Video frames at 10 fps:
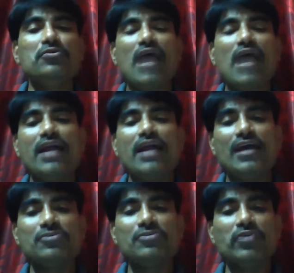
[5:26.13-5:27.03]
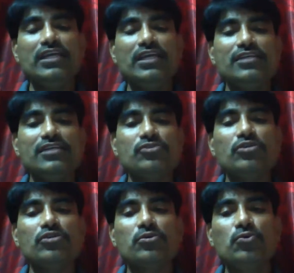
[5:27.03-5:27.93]
add S or ES to
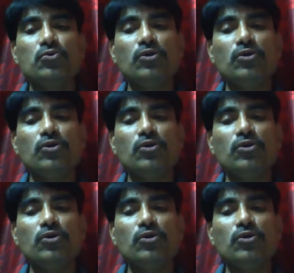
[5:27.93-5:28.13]
the root